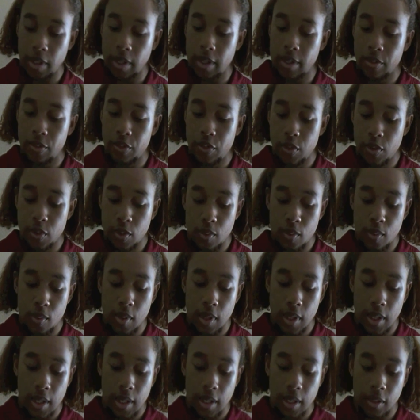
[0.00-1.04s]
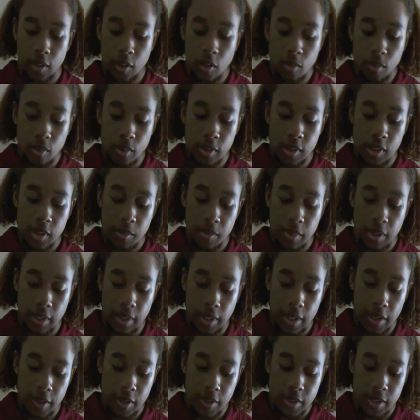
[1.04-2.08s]
into global
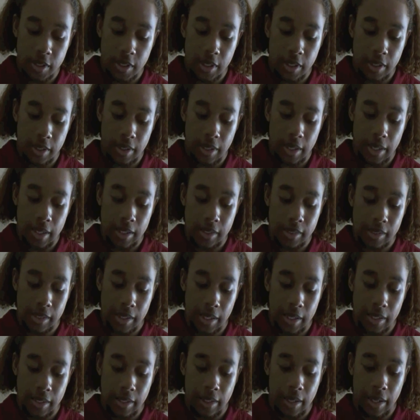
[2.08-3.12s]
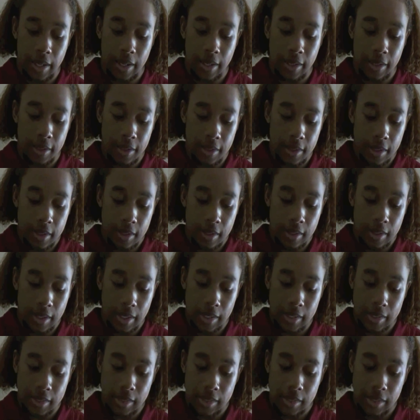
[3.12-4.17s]
similarity and things like that,
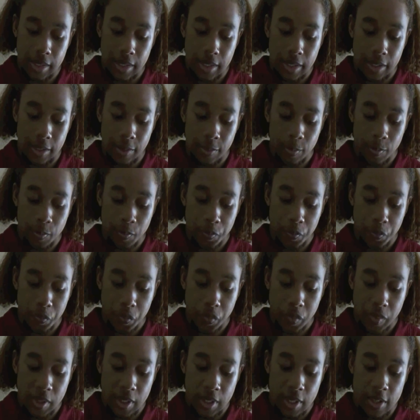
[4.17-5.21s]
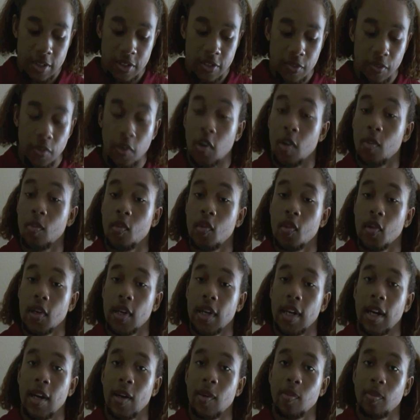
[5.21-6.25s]
like I said, it's far more
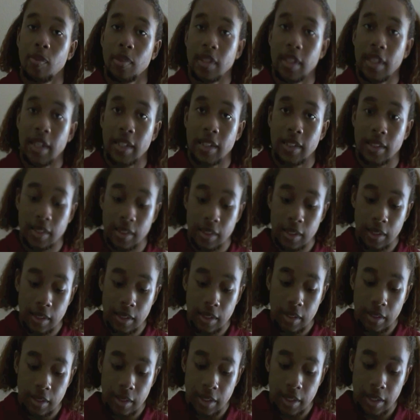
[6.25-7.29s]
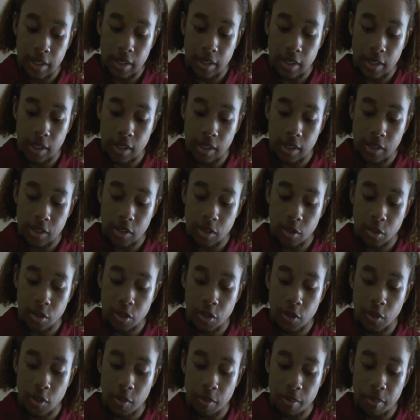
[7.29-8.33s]
complex than
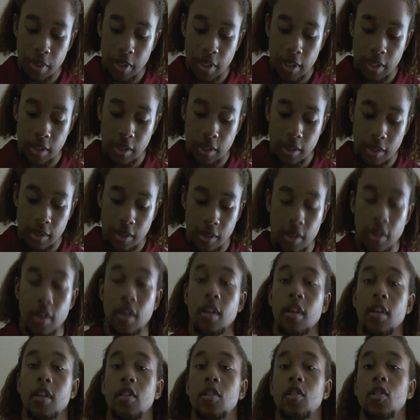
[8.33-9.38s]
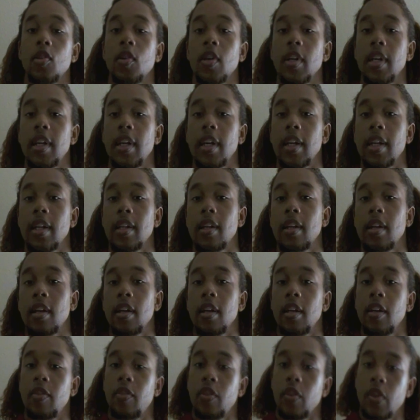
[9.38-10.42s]
social opinion. So again,
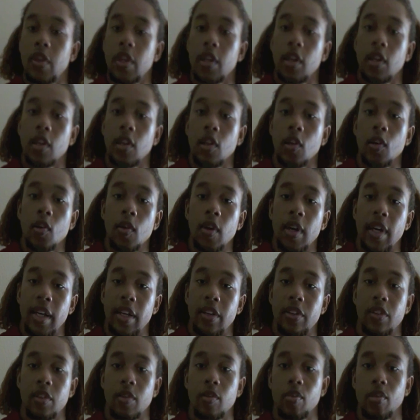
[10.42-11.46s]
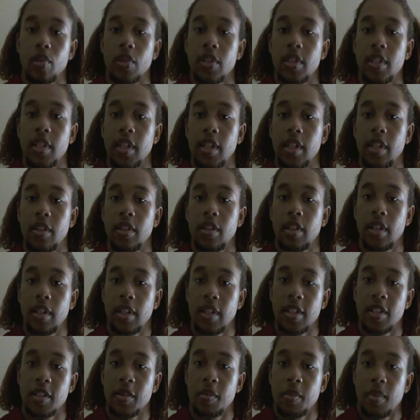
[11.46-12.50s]
if you get a low Asian percentage, that
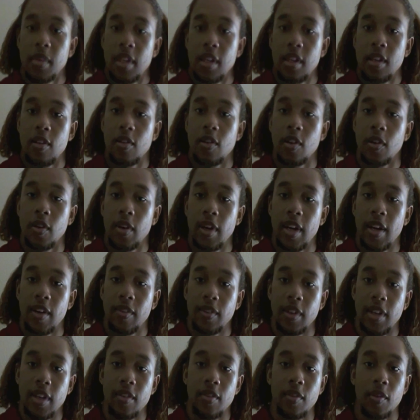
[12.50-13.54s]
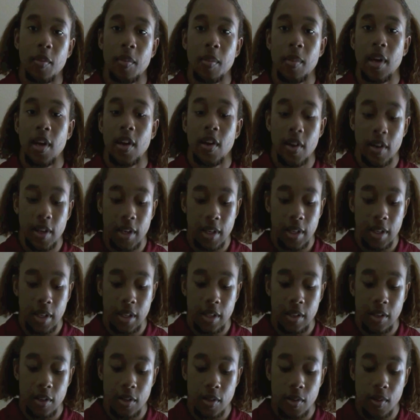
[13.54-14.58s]
doesn't mean you don't have Native American
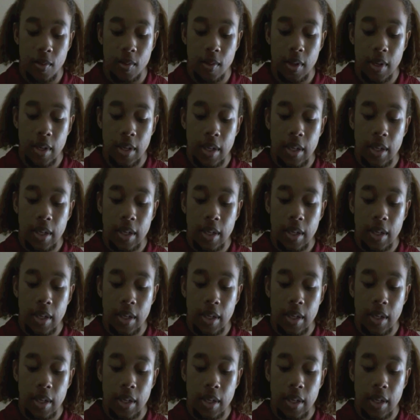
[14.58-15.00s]
in you.